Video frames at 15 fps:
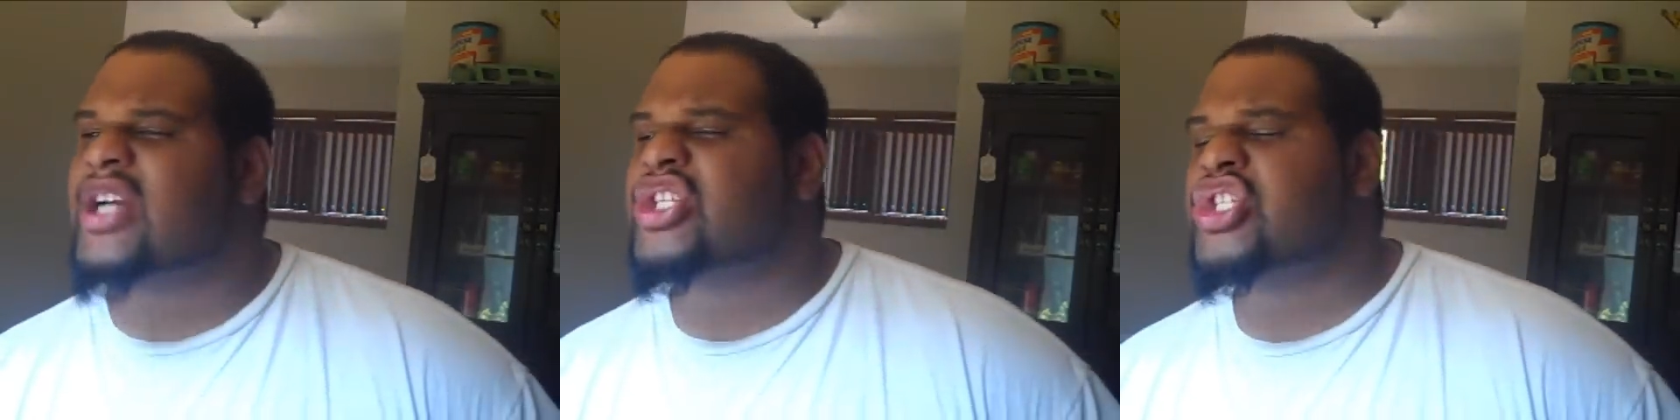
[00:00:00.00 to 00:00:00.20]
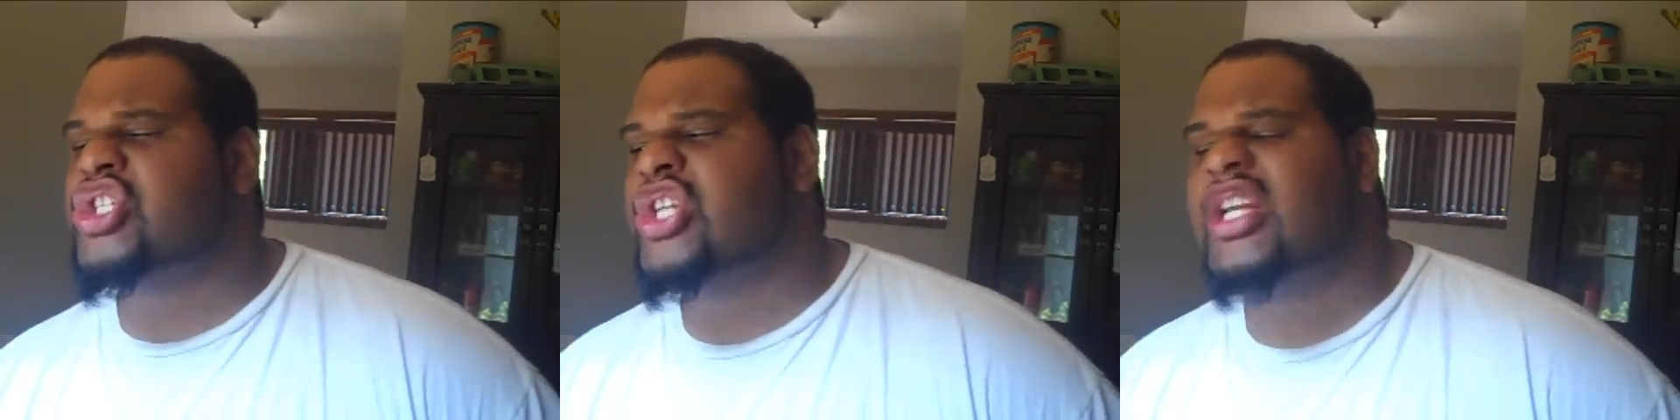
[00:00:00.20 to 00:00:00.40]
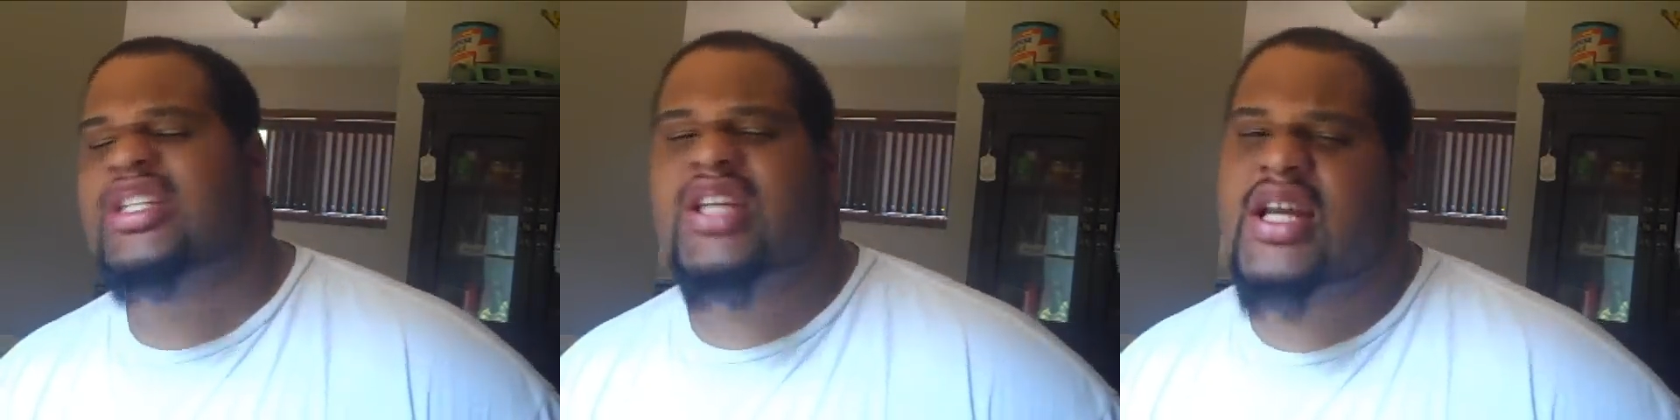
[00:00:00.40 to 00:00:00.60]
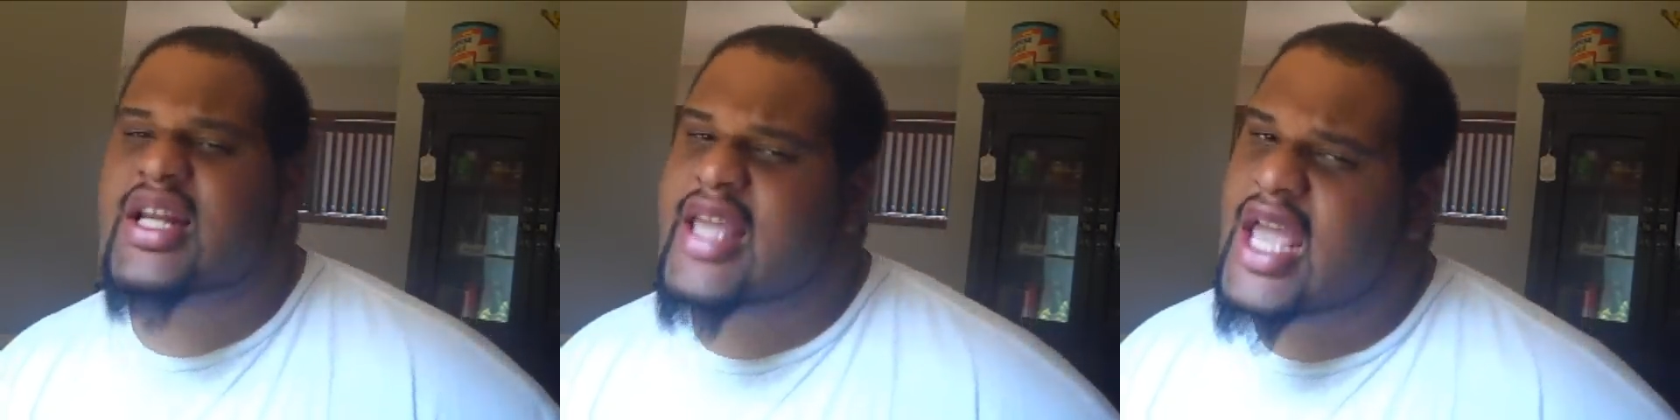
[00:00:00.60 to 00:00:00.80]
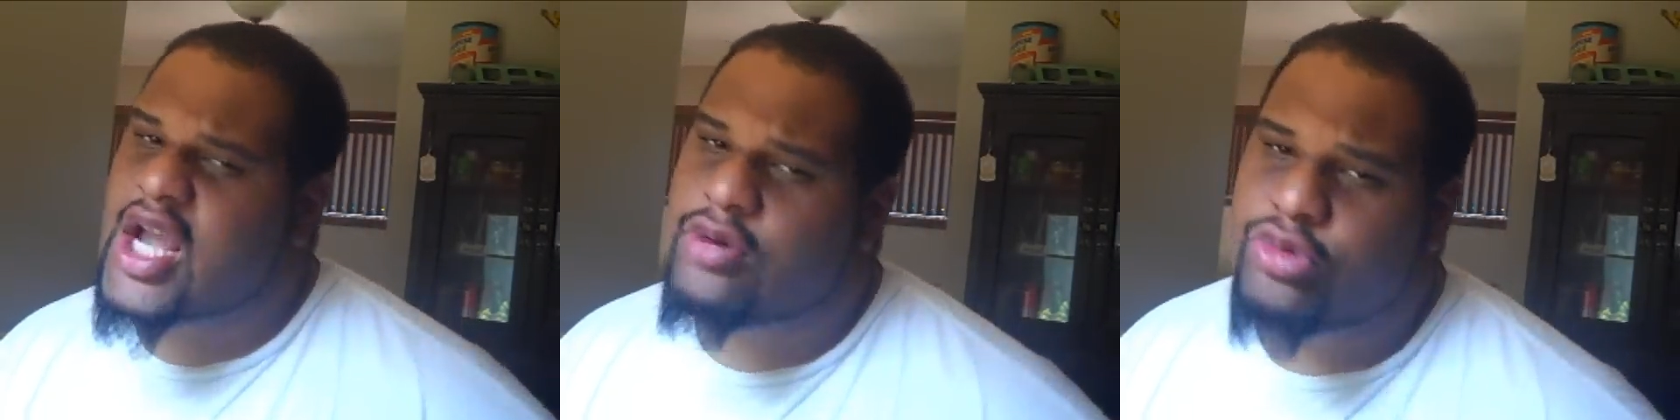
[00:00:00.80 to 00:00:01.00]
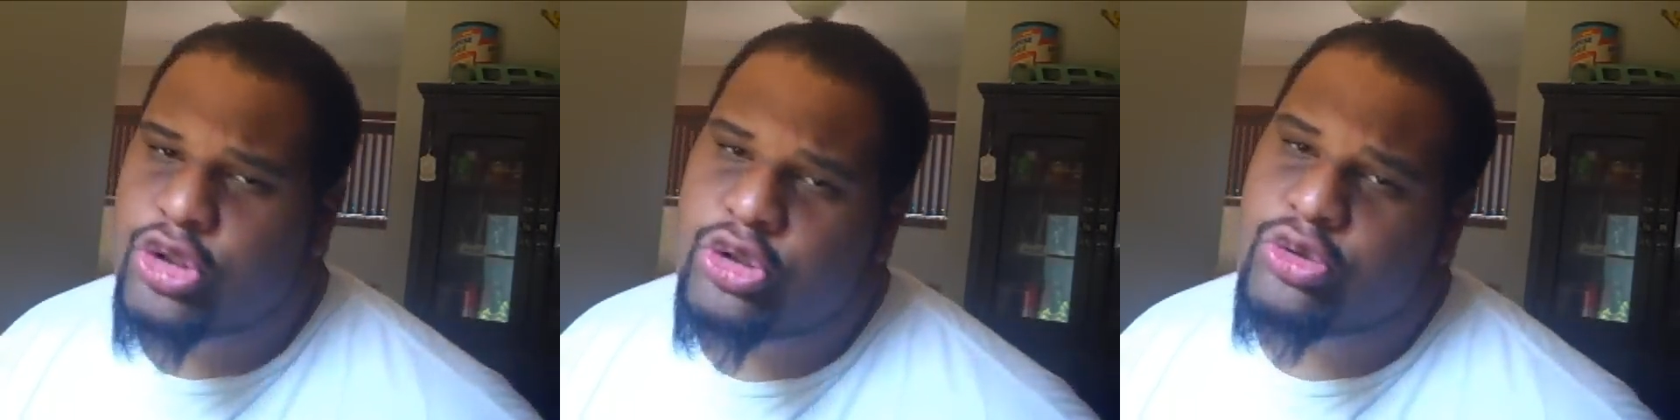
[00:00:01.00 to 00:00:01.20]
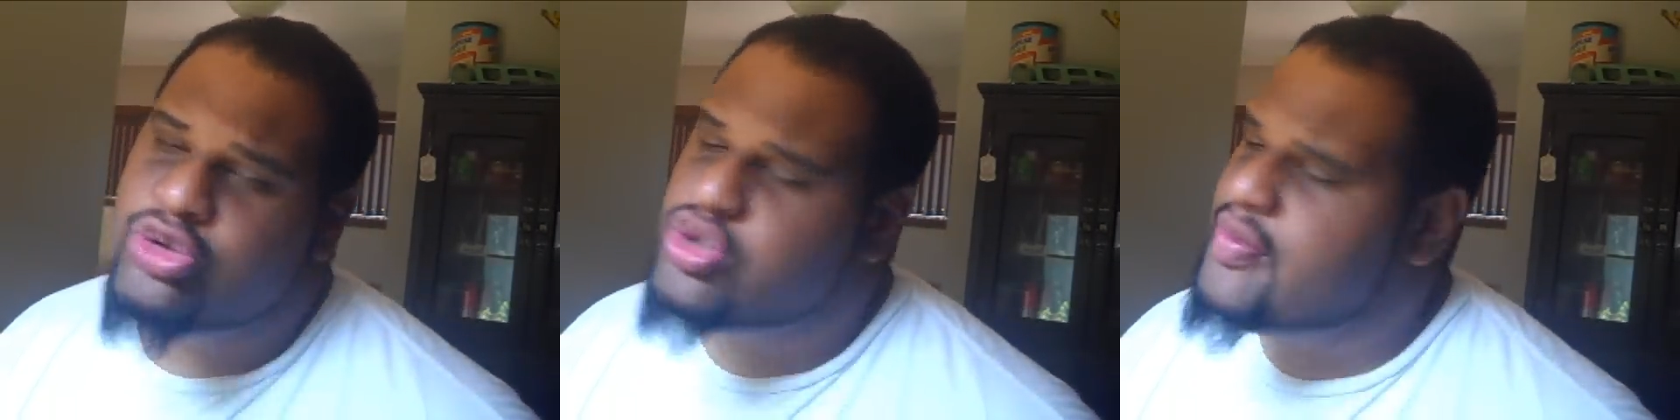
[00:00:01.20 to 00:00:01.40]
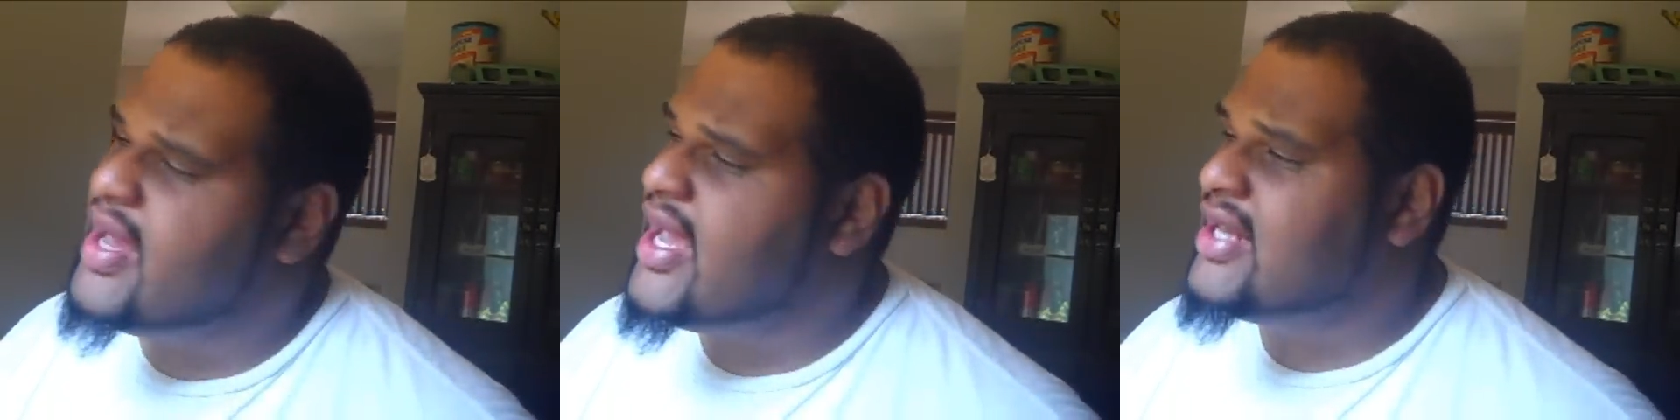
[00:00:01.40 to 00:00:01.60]
shit ton of kangaroos,
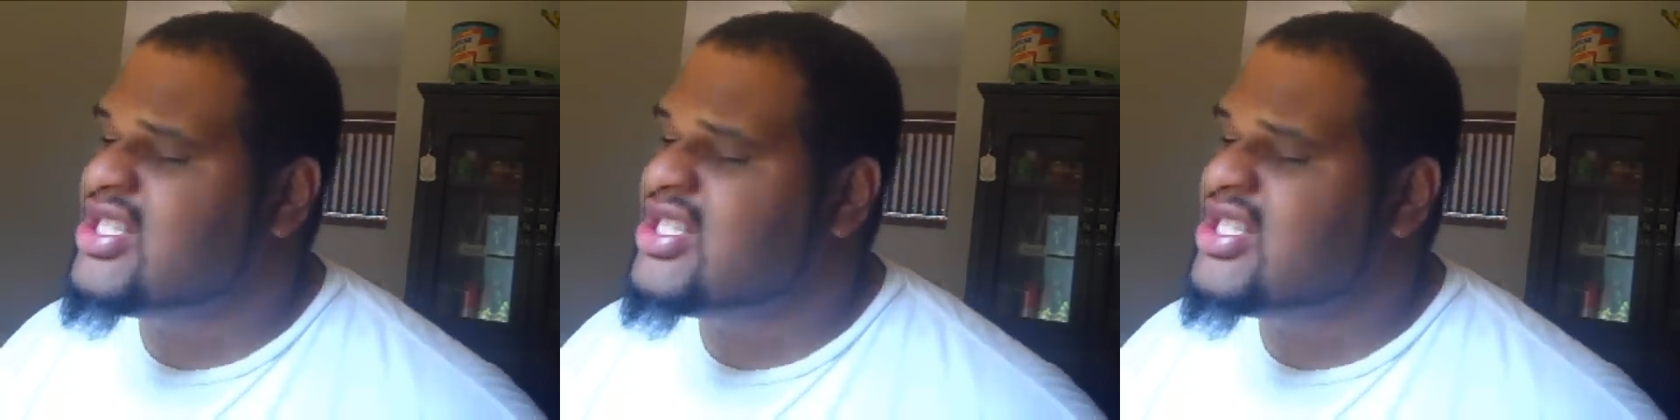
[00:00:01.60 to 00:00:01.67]
man.